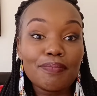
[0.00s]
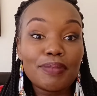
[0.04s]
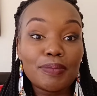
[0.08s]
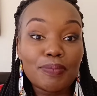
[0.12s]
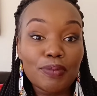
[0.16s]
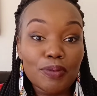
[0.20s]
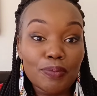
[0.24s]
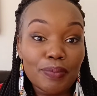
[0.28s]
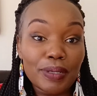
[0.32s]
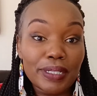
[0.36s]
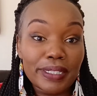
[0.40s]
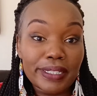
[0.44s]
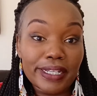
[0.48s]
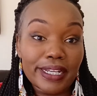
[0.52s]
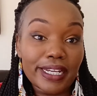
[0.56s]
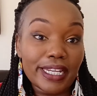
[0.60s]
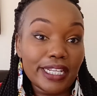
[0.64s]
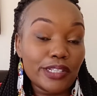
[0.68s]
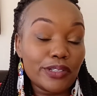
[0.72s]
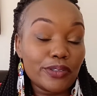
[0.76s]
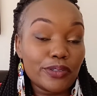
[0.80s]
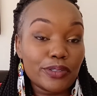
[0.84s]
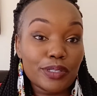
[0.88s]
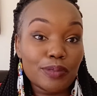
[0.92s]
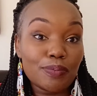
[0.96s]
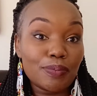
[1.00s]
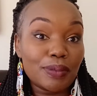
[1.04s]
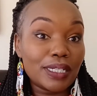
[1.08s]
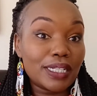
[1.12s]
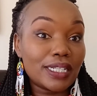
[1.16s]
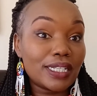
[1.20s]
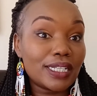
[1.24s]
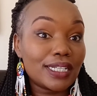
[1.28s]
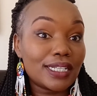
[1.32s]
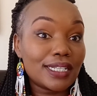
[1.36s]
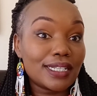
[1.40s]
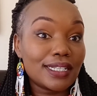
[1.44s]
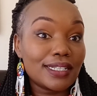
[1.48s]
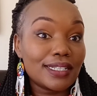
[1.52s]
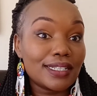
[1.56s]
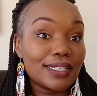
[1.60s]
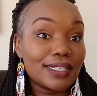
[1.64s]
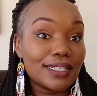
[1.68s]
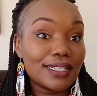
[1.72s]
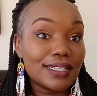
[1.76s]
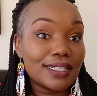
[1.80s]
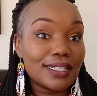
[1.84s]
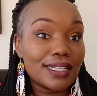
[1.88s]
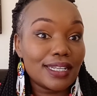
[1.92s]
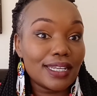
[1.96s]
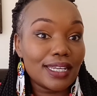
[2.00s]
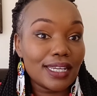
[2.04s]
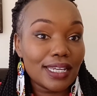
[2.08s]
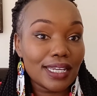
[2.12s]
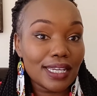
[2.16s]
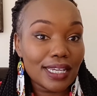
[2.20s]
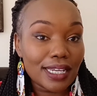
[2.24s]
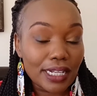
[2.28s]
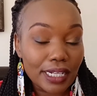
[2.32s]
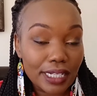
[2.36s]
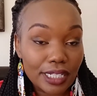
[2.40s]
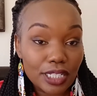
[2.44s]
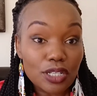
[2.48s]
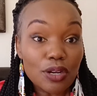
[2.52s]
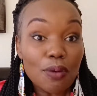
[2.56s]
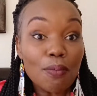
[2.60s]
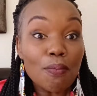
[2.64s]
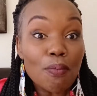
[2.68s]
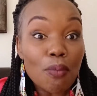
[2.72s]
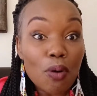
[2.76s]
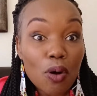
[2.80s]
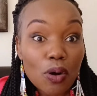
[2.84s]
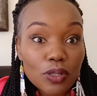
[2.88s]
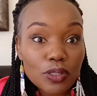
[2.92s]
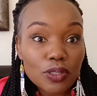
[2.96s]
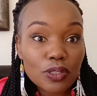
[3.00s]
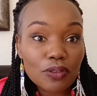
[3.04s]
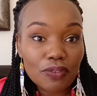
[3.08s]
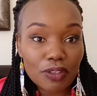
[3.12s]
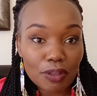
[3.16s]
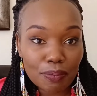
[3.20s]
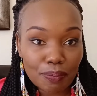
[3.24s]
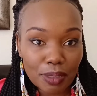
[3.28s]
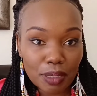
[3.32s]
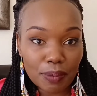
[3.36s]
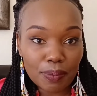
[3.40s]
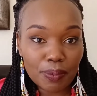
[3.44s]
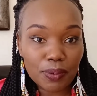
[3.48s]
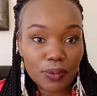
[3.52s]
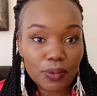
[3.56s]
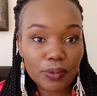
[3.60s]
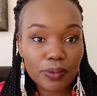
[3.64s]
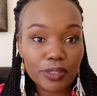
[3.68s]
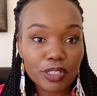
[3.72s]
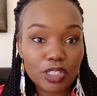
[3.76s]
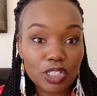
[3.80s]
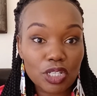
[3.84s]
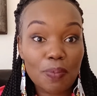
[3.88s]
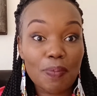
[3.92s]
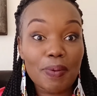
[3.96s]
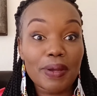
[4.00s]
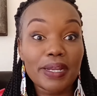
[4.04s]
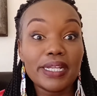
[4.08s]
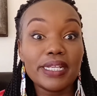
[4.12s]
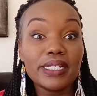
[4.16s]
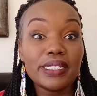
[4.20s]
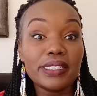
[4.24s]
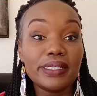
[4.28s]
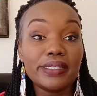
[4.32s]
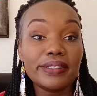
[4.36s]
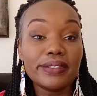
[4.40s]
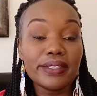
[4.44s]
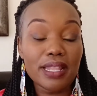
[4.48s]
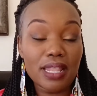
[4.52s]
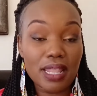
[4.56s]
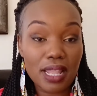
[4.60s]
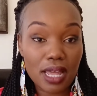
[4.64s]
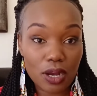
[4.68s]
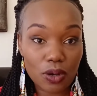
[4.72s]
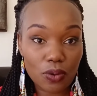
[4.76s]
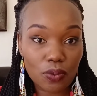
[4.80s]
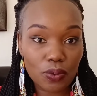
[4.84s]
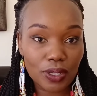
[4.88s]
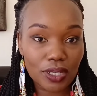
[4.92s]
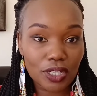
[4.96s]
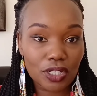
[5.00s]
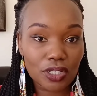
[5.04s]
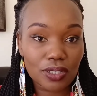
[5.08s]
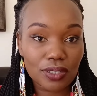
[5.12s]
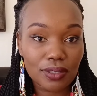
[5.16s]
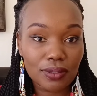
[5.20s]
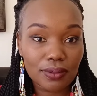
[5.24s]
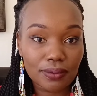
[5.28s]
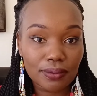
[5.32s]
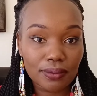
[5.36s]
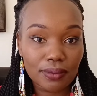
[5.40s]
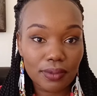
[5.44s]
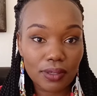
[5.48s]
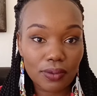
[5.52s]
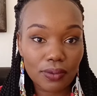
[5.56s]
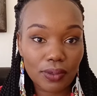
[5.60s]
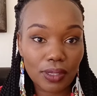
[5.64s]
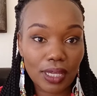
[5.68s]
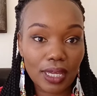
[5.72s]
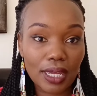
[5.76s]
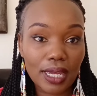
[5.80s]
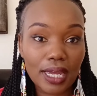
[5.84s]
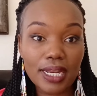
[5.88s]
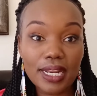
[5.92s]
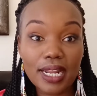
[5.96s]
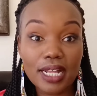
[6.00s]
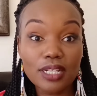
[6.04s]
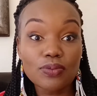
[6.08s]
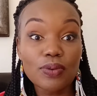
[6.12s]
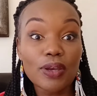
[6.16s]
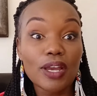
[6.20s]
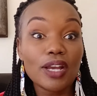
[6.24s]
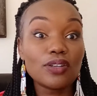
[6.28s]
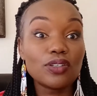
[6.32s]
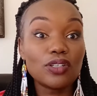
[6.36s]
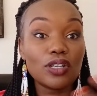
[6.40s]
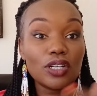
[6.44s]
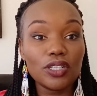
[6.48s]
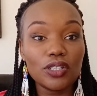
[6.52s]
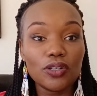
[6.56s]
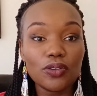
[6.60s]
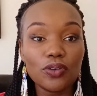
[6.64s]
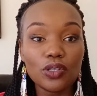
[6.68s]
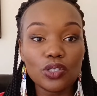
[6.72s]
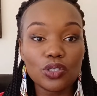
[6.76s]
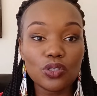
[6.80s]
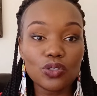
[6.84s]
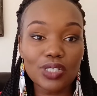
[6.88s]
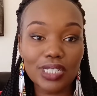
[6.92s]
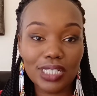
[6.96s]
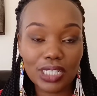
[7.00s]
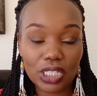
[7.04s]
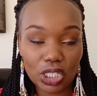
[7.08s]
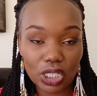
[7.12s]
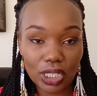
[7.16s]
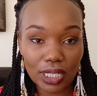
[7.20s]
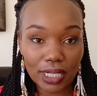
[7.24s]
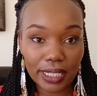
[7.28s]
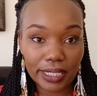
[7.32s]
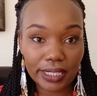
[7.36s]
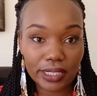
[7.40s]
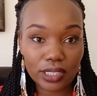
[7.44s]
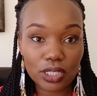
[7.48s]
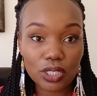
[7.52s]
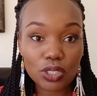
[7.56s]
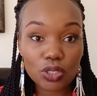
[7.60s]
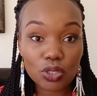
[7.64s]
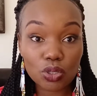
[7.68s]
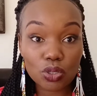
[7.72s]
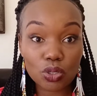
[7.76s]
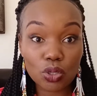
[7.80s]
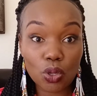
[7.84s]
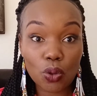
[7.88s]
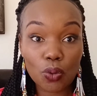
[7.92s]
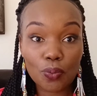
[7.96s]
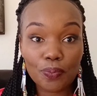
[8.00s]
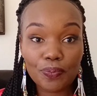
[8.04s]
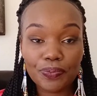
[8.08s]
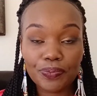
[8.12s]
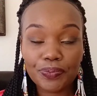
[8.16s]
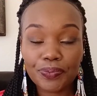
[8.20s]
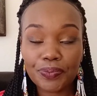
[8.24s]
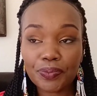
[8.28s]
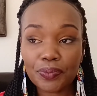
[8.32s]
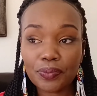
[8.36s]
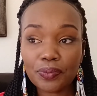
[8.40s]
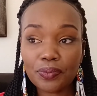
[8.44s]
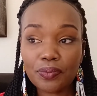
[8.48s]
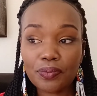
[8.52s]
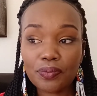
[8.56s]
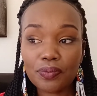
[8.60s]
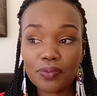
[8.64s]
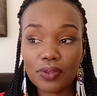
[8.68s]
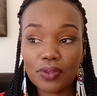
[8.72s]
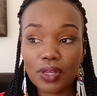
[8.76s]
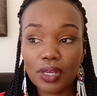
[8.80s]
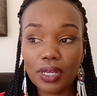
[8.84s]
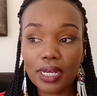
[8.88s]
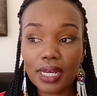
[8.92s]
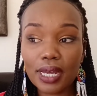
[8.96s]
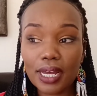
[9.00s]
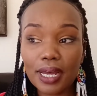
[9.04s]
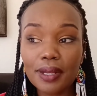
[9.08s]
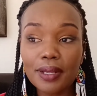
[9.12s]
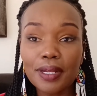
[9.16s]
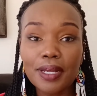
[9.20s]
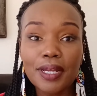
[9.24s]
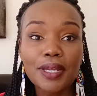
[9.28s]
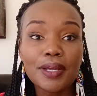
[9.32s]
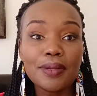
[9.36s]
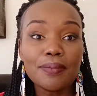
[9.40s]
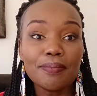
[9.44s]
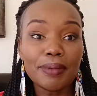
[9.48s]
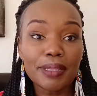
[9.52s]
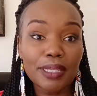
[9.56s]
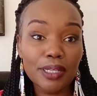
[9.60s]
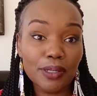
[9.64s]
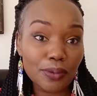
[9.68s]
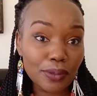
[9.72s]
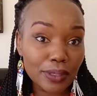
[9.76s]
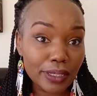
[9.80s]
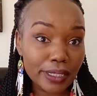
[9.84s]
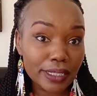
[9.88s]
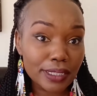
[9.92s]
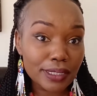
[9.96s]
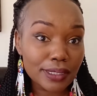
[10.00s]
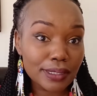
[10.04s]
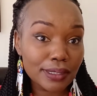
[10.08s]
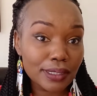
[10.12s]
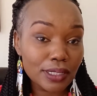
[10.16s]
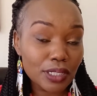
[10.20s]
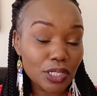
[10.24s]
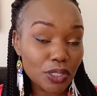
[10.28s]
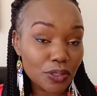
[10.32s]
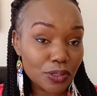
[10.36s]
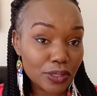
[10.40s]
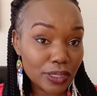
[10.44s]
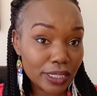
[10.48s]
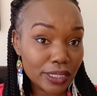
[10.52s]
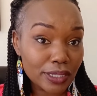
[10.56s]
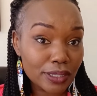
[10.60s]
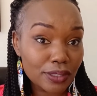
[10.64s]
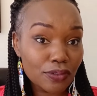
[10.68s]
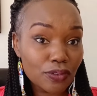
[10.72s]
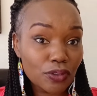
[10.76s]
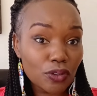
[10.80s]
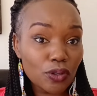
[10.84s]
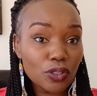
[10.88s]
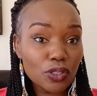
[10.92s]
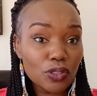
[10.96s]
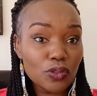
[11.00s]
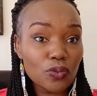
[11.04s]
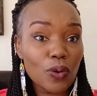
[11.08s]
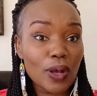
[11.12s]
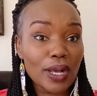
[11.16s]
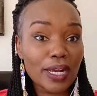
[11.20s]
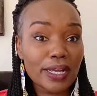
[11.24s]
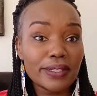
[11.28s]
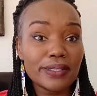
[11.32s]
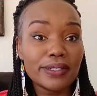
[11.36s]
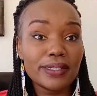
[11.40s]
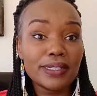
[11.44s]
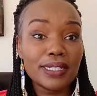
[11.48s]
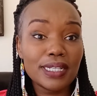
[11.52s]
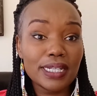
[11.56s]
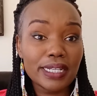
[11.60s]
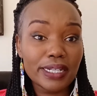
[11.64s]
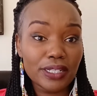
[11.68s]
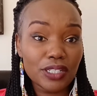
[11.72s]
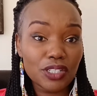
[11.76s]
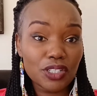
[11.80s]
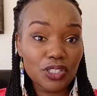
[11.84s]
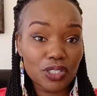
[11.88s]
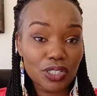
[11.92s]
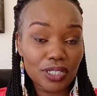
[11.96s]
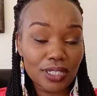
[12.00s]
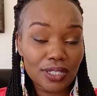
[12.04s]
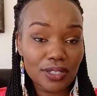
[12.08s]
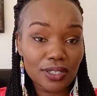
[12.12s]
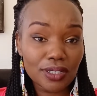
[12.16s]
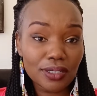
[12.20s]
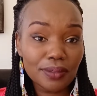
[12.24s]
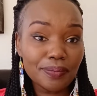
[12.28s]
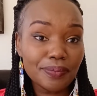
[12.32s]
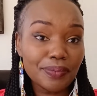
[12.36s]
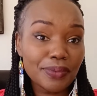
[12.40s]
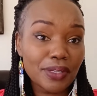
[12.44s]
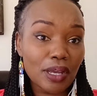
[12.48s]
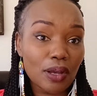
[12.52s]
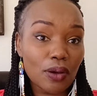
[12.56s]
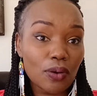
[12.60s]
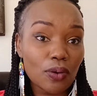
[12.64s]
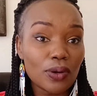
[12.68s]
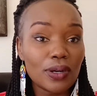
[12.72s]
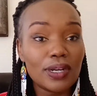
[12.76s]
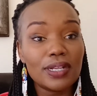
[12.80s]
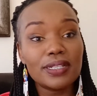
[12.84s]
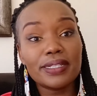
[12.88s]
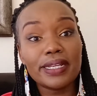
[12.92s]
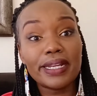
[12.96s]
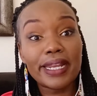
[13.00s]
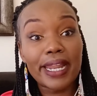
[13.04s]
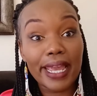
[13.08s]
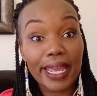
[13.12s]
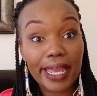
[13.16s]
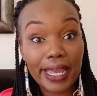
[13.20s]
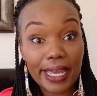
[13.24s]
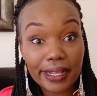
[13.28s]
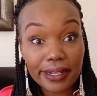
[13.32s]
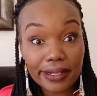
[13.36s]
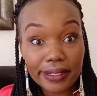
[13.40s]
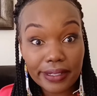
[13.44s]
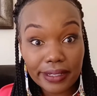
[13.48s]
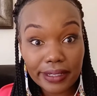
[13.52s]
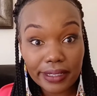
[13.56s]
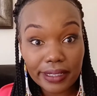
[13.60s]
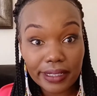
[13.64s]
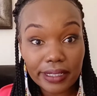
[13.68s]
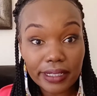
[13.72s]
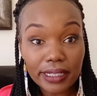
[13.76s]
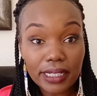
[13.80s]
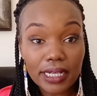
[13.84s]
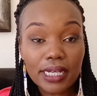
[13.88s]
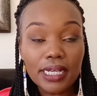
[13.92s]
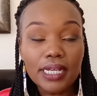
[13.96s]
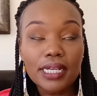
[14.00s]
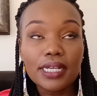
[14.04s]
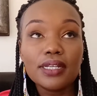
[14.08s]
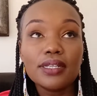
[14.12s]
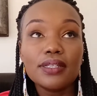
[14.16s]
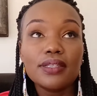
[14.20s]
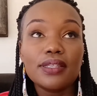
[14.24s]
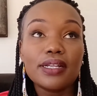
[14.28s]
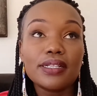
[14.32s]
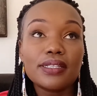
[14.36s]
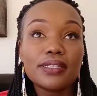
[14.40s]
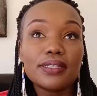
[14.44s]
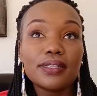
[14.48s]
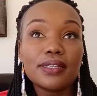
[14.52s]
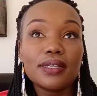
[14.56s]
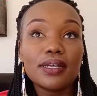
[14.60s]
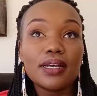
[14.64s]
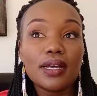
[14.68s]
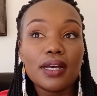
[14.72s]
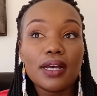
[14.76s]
people basically don't speak English. Most of the people, Japanese is the language. Okay, and that's why actually you're going to teach English. So but the good news is if you're going to work as an English teacher or as an ALT, that's